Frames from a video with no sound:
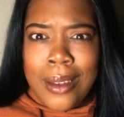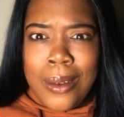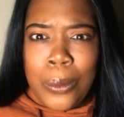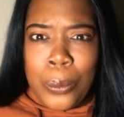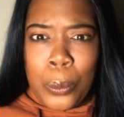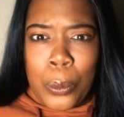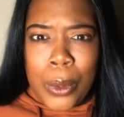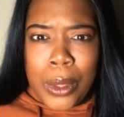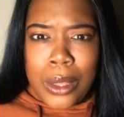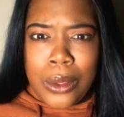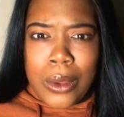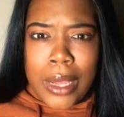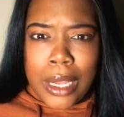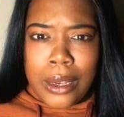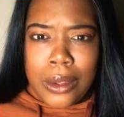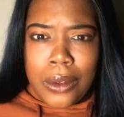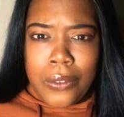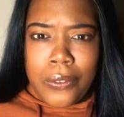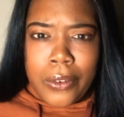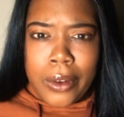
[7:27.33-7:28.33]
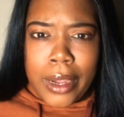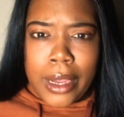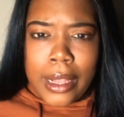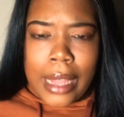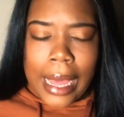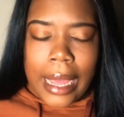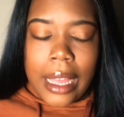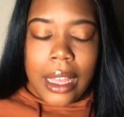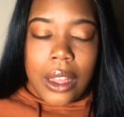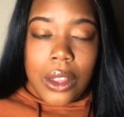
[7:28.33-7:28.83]
what do they do for you?
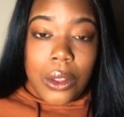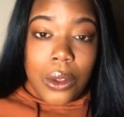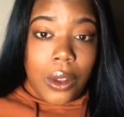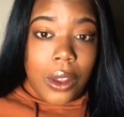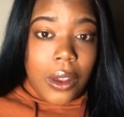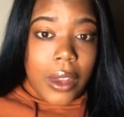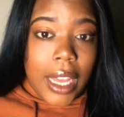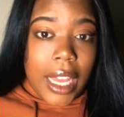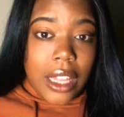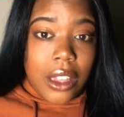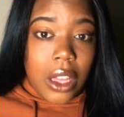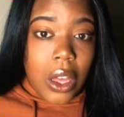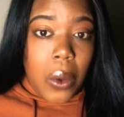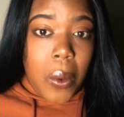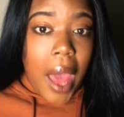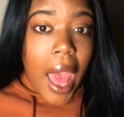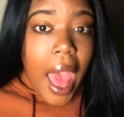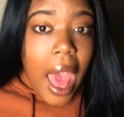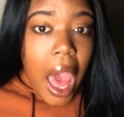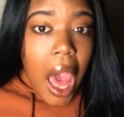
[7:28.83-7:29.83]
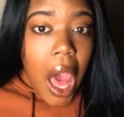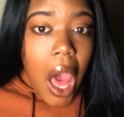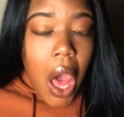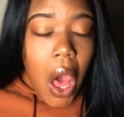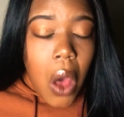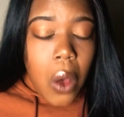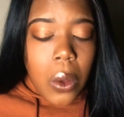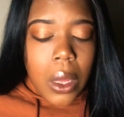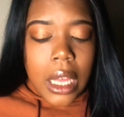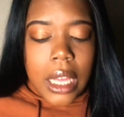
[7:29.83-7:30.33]
Like, do you guys go
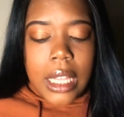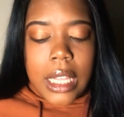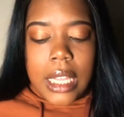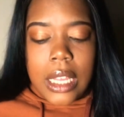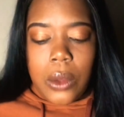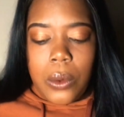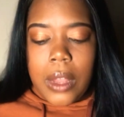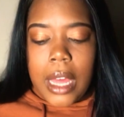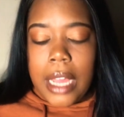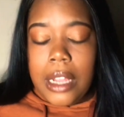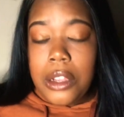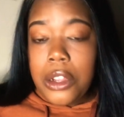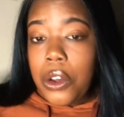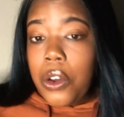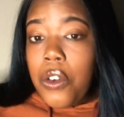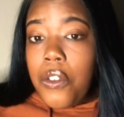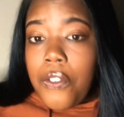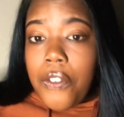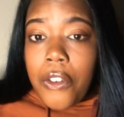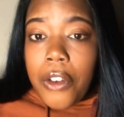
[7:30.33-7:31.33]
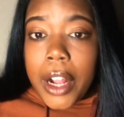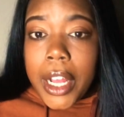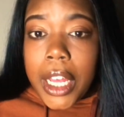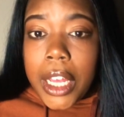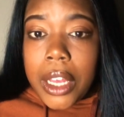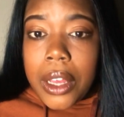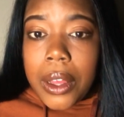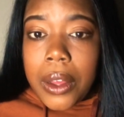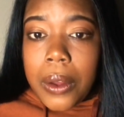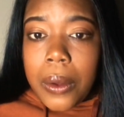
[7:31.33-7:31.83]
out? Do they do for
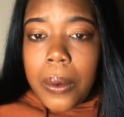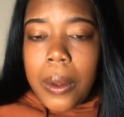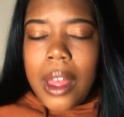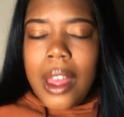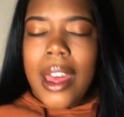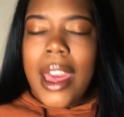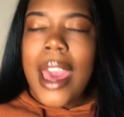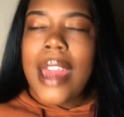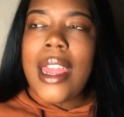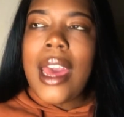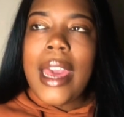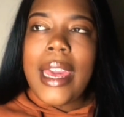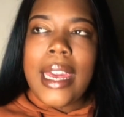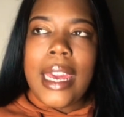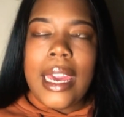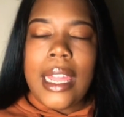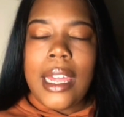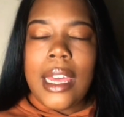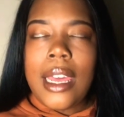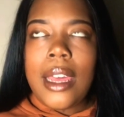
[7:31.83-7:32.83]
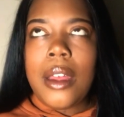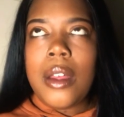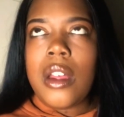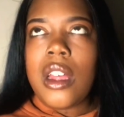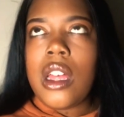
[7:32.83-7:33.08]
you? And I get it.